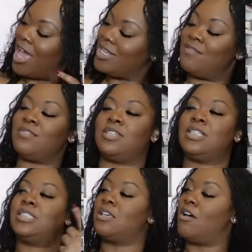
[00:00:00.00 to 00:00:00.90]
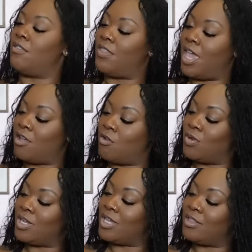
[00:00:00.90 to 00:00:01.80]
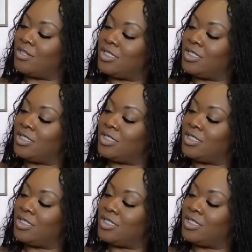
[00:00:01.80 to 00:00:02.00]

I definitely saw that going together.